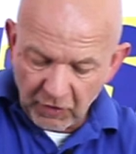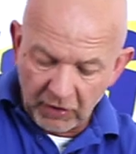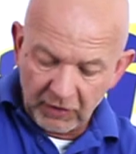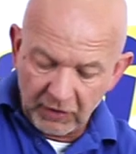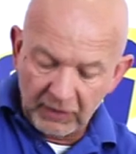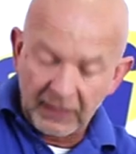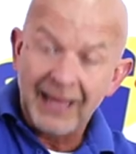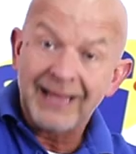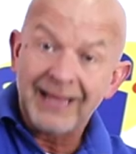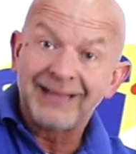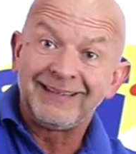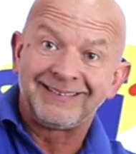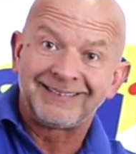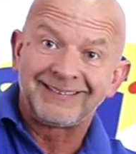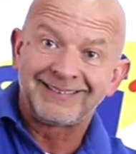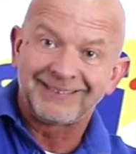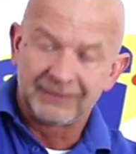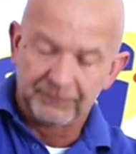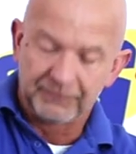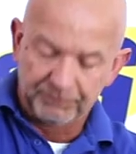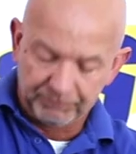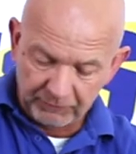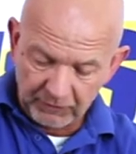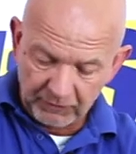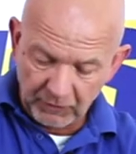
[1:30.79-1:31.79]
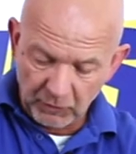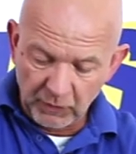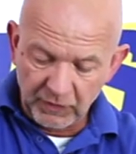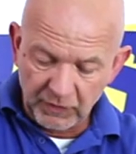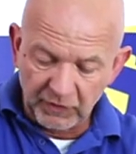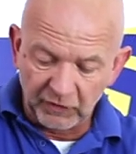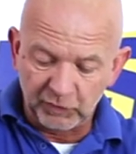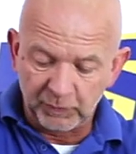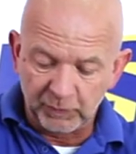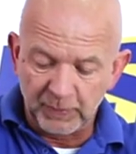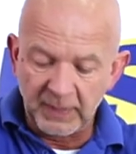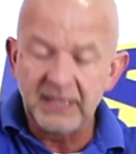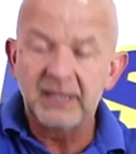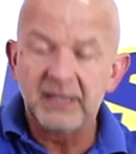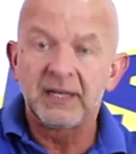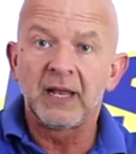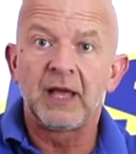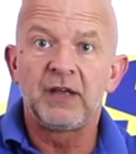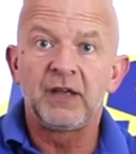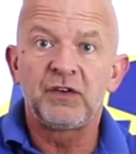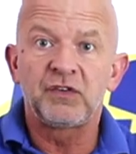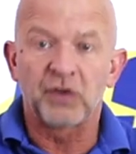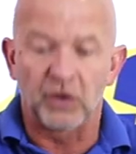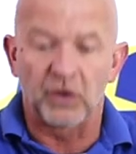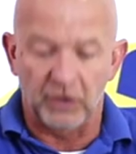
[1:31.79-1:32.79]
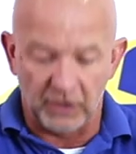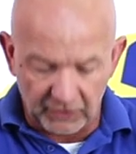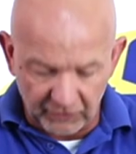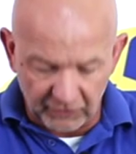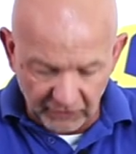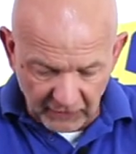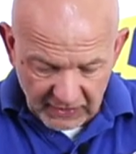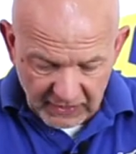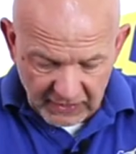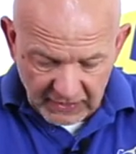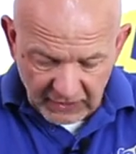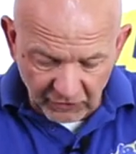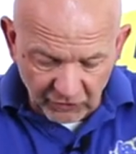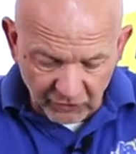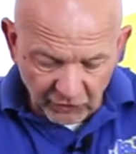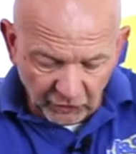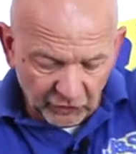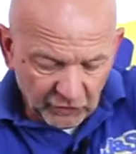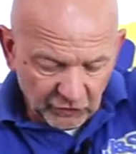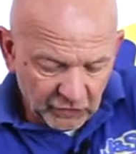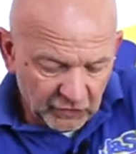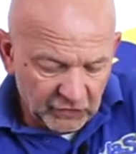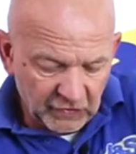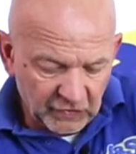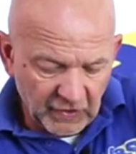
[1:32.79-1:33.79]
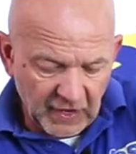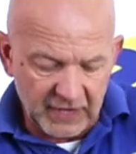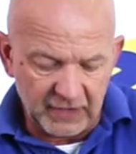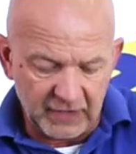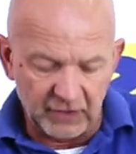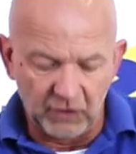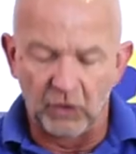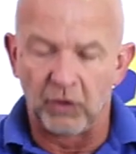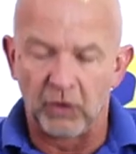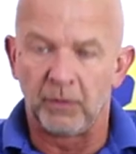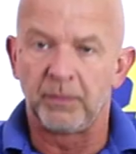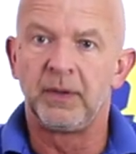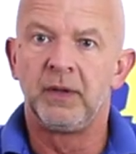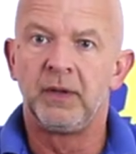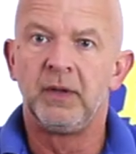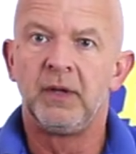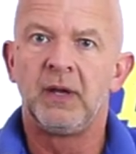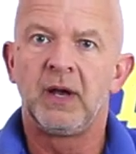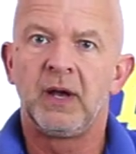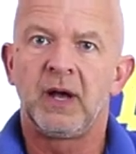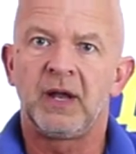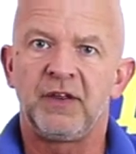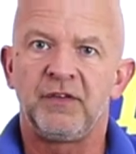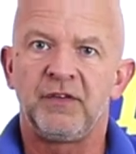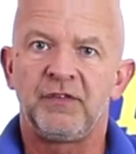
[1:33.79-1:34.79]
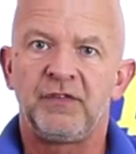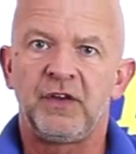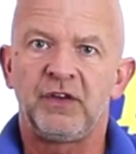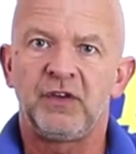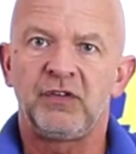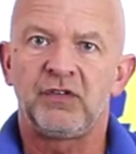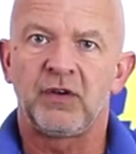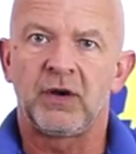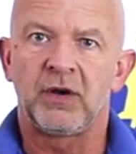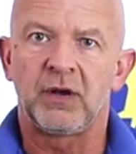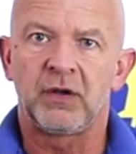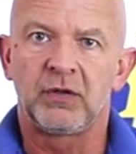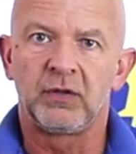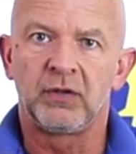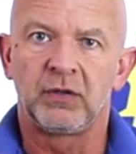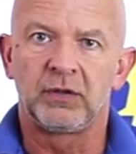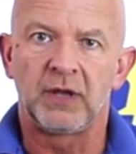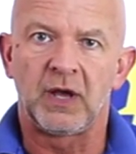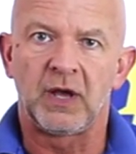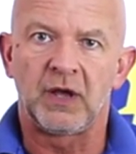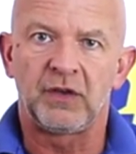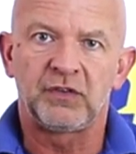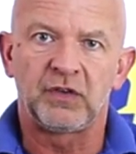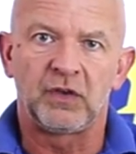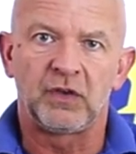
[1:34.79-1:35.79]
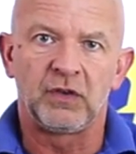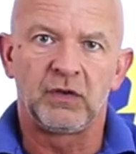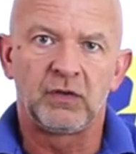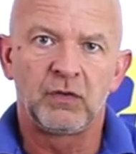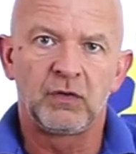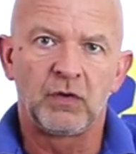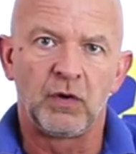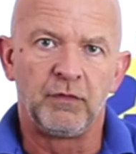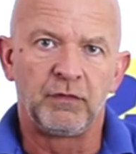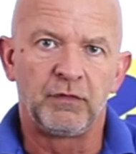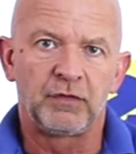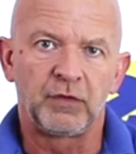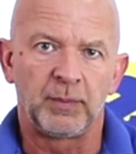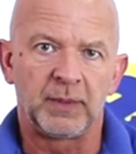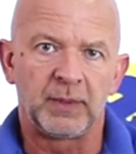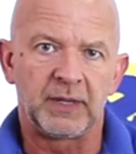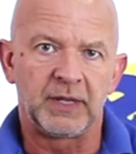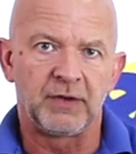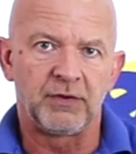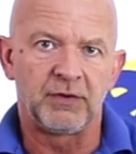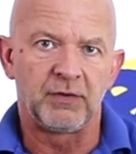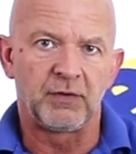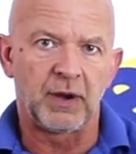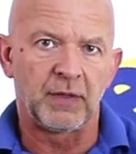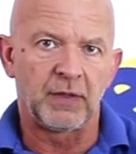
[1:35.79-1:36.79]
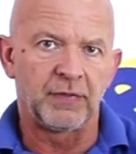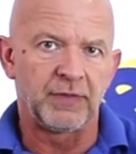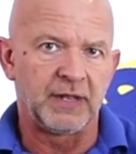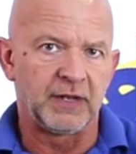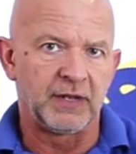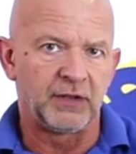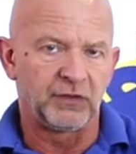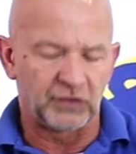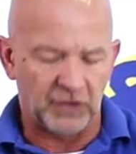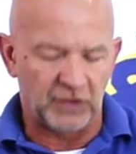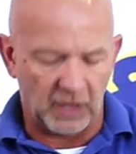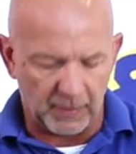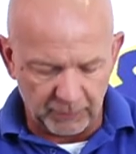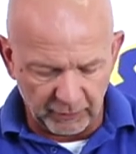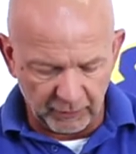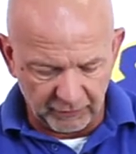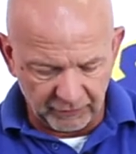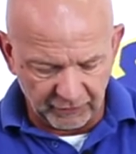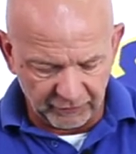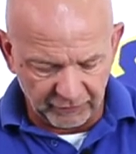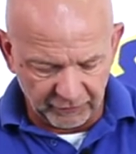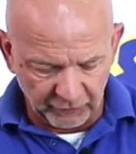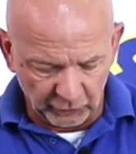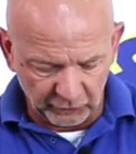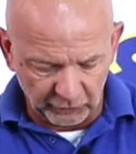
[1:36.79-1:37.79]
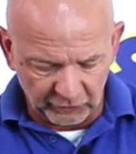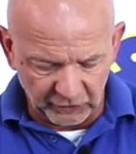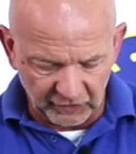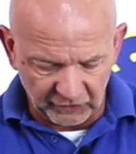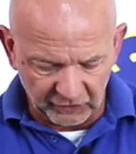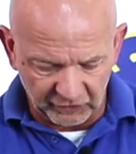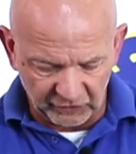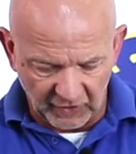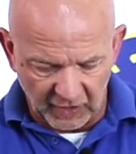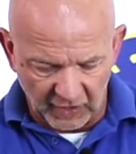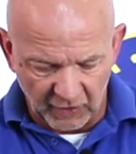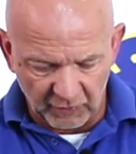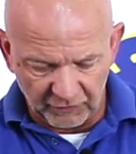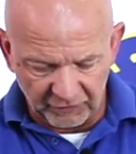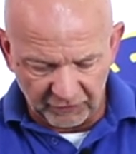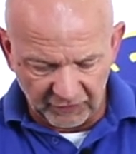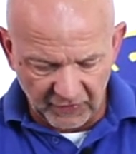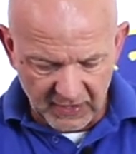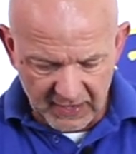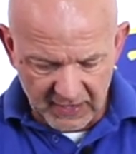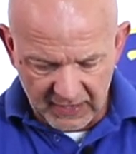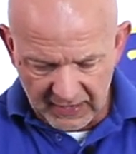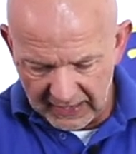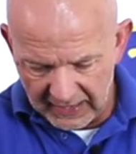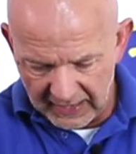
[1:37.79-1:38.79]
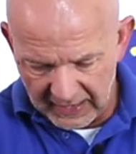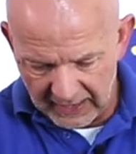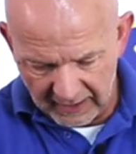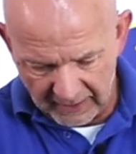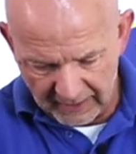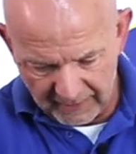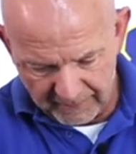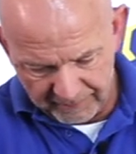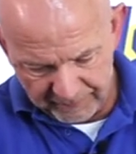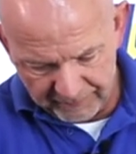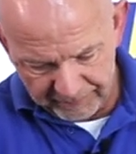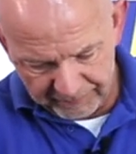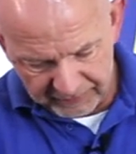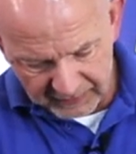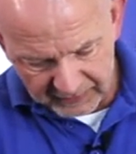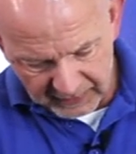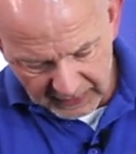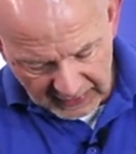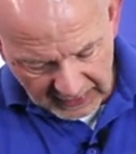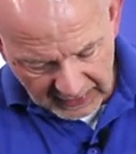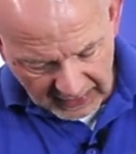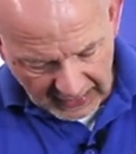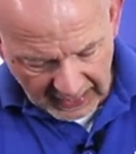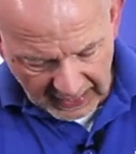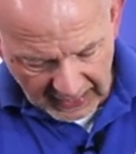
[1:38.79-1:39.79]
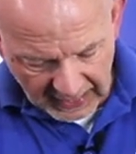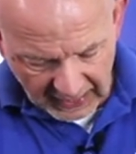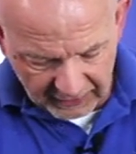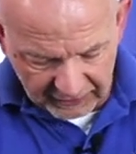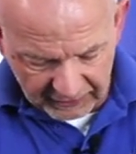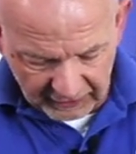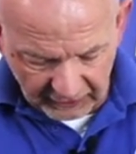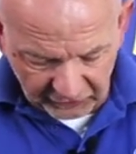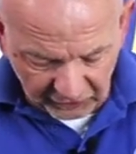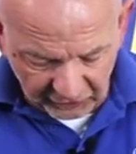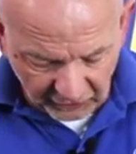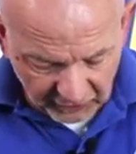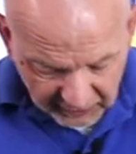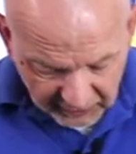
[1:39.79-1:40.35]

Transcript: got a lace with a speed lace on it that you can just tighten up and it fits your ankle nice and comfortably and around the instep of the foot itself. Um, uh, that's